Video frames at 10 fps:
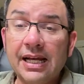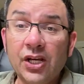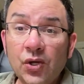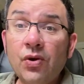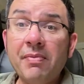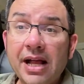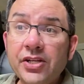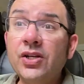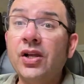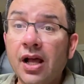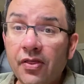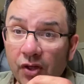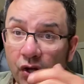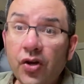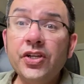Can you imagine
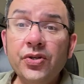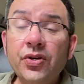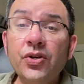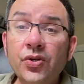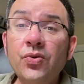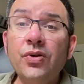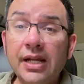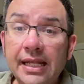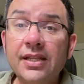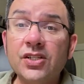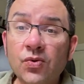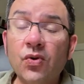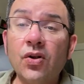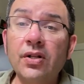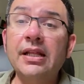the good you can do in this
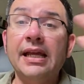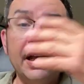world